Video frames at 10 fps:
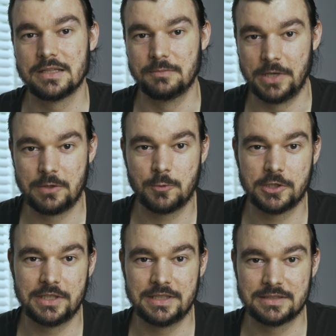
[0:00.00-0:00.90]
The main
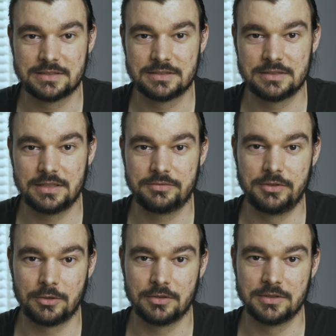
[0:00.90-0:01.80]
one is if
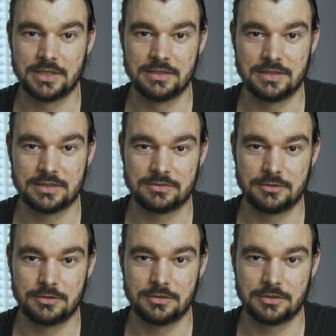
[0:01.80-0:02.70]
your content is
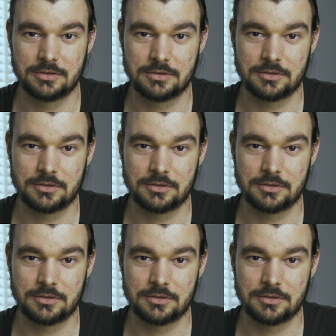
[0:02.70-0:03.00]
for